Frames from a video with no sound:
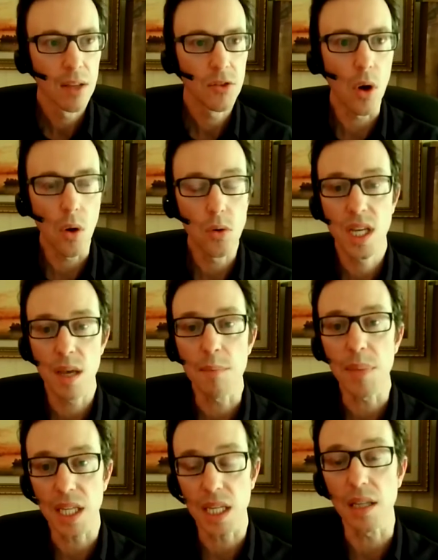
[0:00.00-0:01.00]
those can
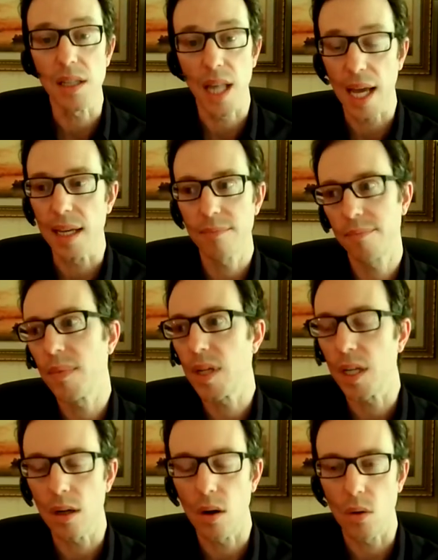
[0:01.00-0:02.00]
be like,
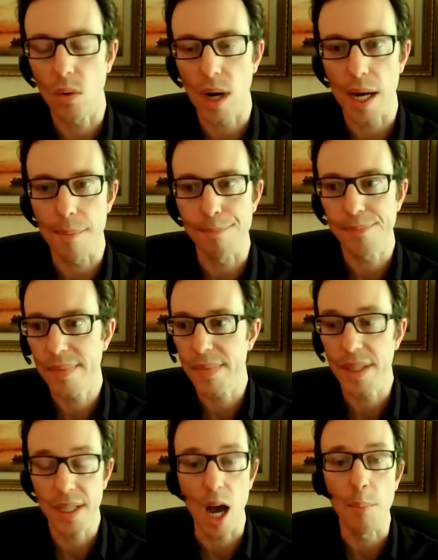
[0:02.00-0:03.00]

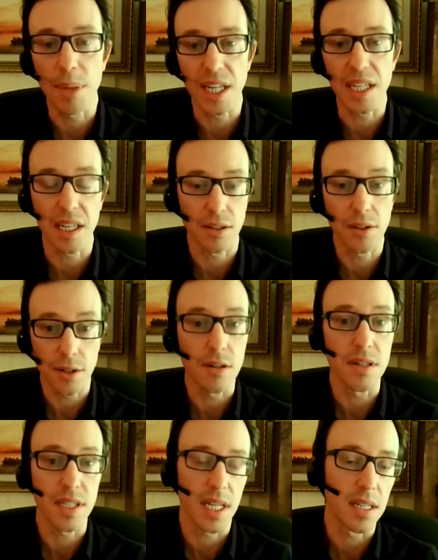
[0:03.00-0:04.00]
company
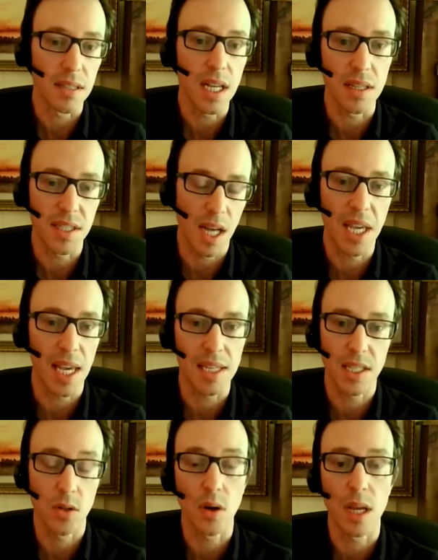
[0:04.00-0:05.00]
killers in some
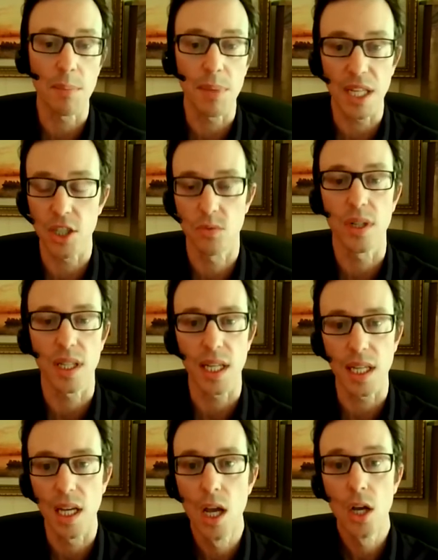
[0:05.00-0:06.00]
cases, or can be just
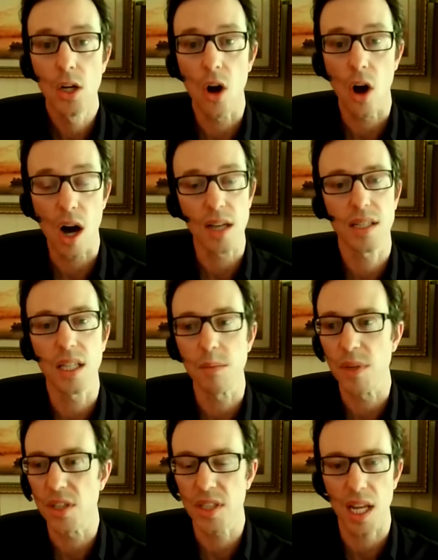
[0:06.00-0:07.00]
really
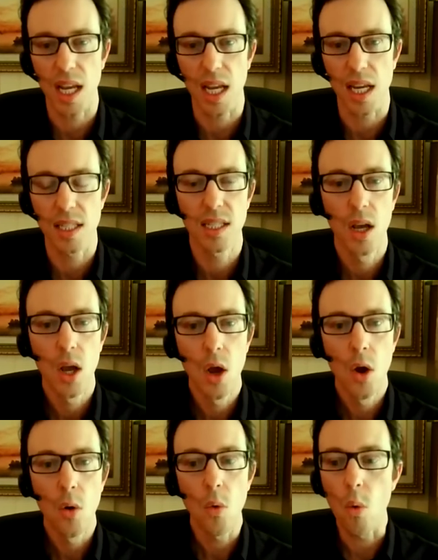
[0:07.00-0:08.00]
costly mistakes
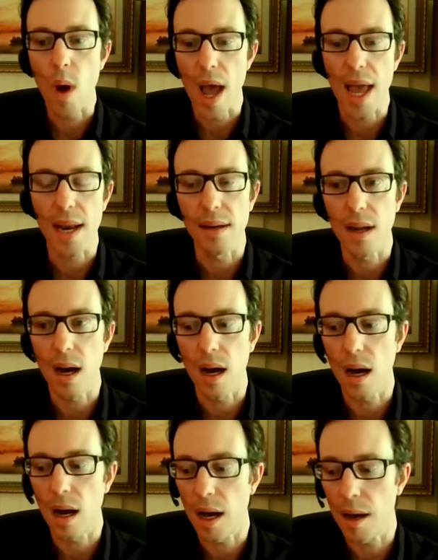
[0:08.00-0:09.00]
when,
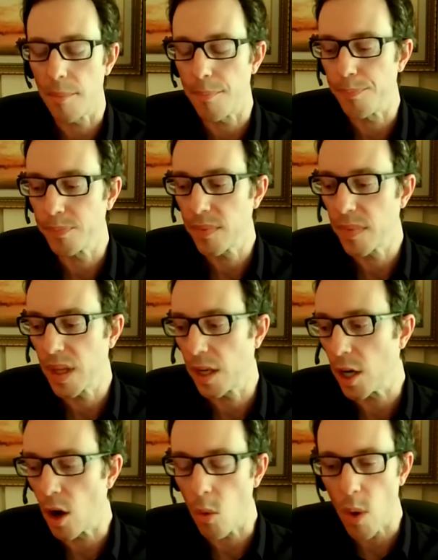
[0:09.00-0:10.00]

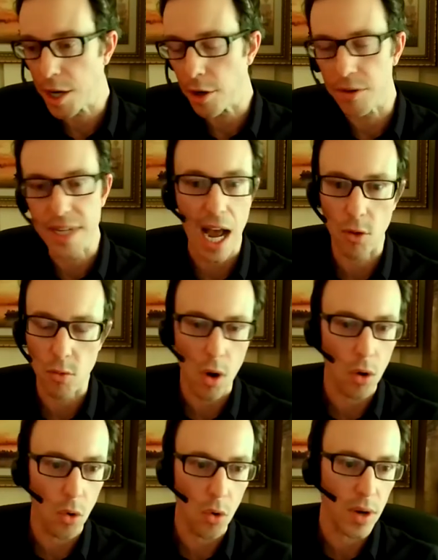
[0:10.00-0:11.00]
when you're down the
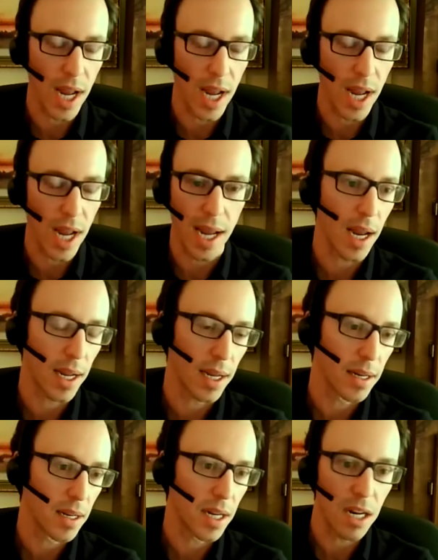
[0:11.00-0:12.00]
road and
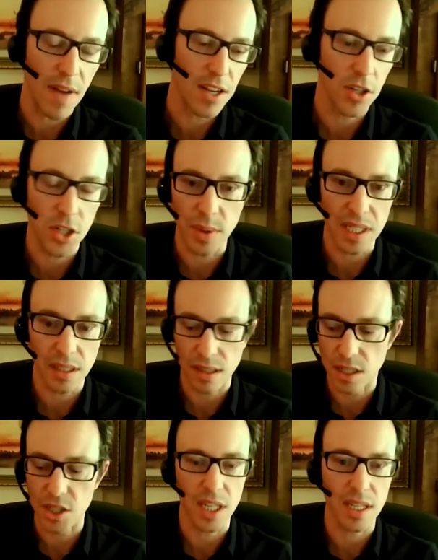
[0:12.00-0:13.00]
an investor doing
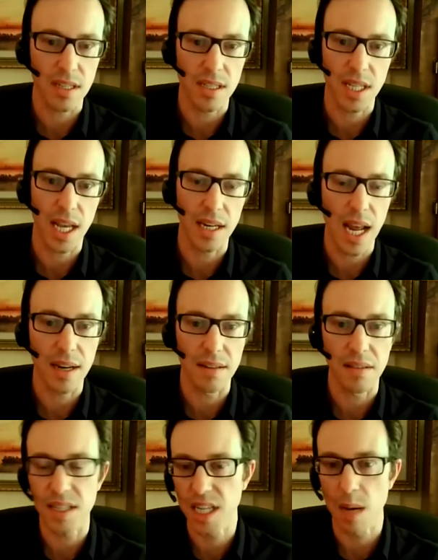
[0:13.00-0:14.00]
diligence
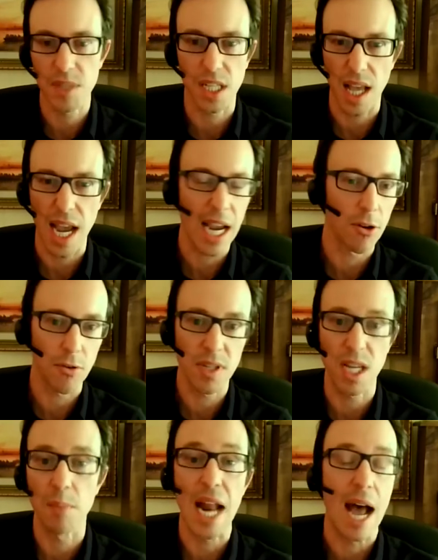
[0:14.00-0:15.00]
and this comes to light, or there's
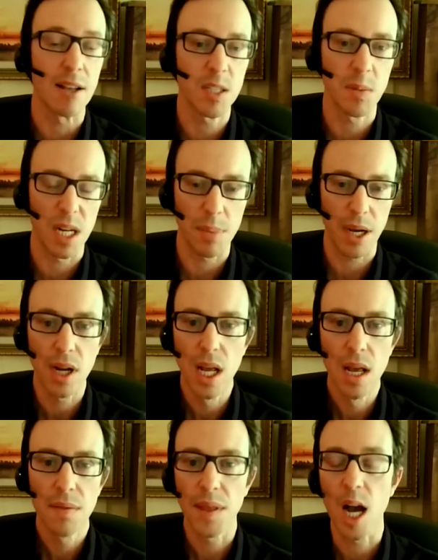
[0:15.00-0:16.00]
some announcement about
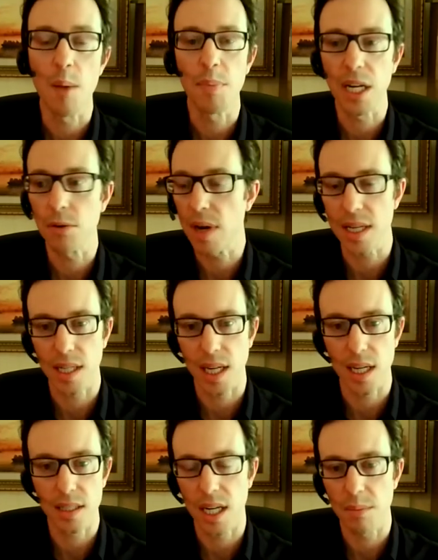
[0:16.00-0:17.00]
the company raising
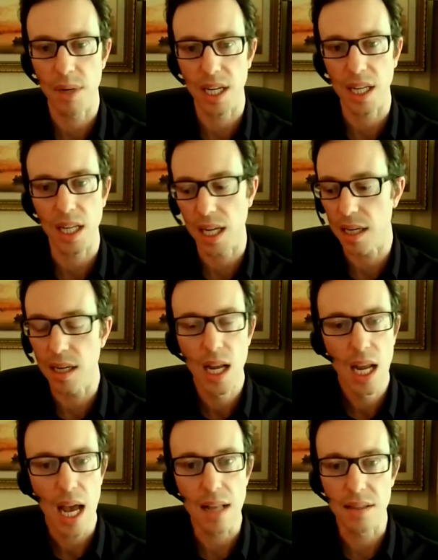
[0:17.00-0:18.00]
a ton of money and
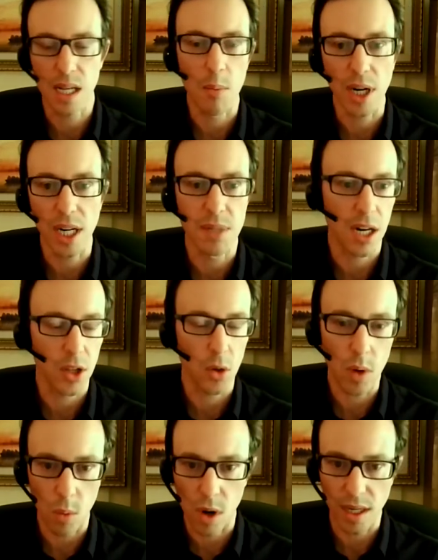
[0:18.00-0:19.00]
someone comes out of the
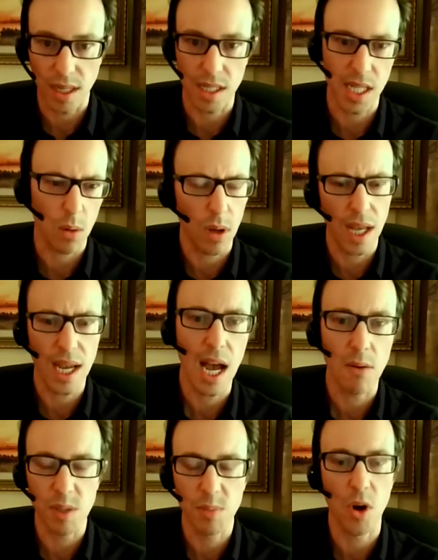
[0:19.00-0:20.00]
woodwork to say, well, hey, I
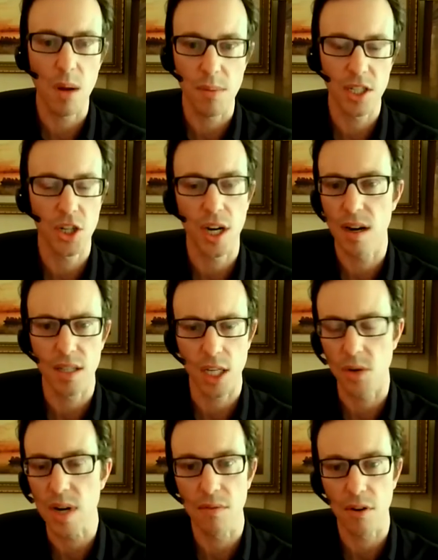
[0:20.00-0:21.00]
was promised shares and
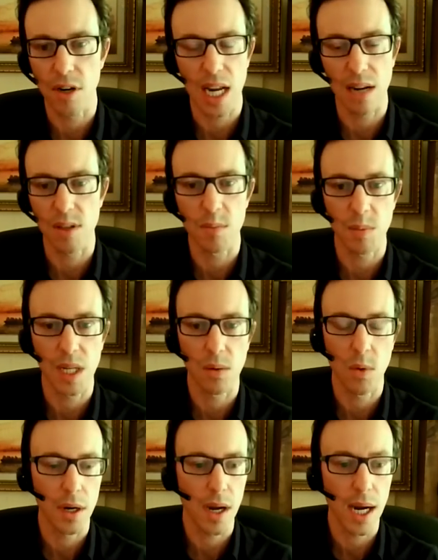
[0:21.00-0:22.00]
you never gave them to me and
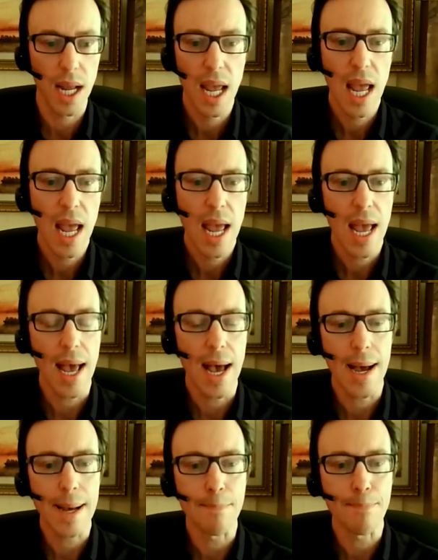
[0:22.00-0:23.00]
whatnot.
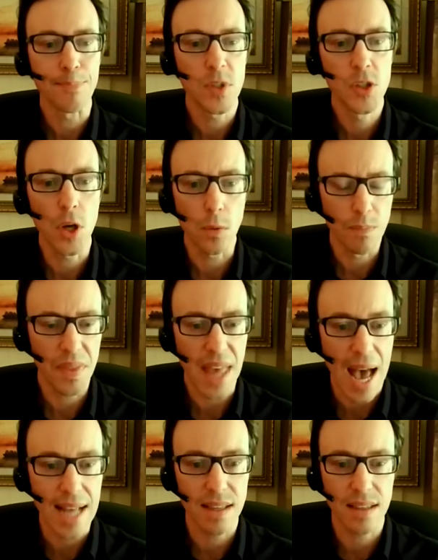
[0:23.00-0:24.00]
So
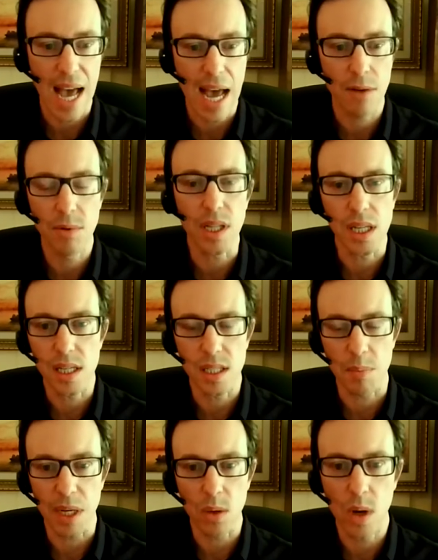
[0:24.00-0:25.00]
that really is
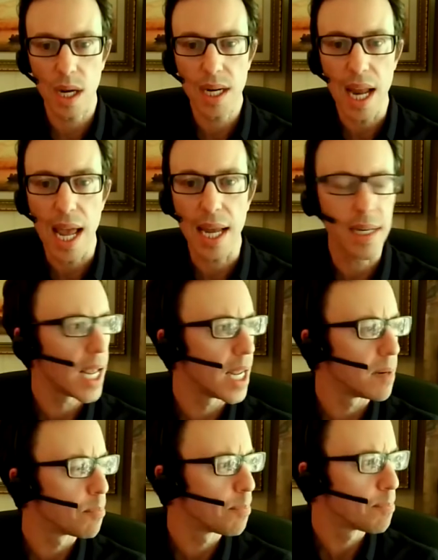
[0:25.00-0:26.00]
a big one.
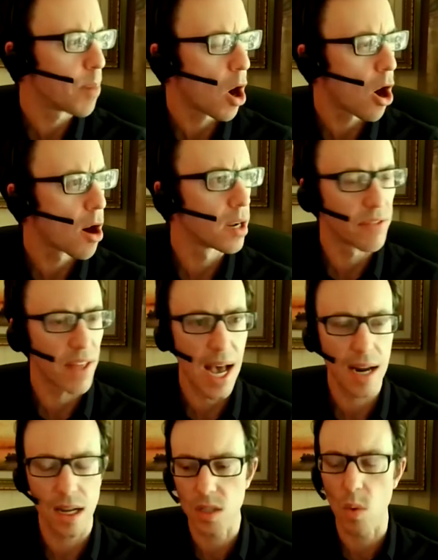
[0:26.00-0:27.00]
And part of
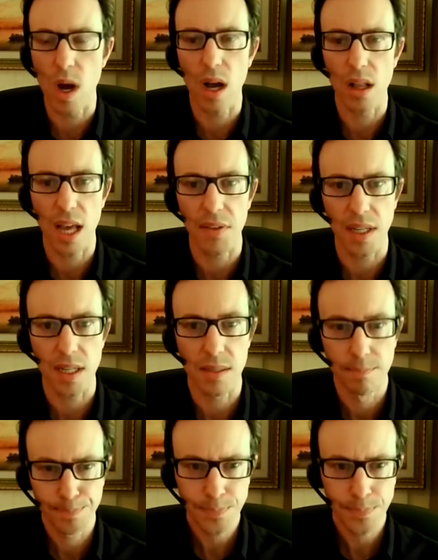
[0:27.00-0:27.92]
that as well, I think, is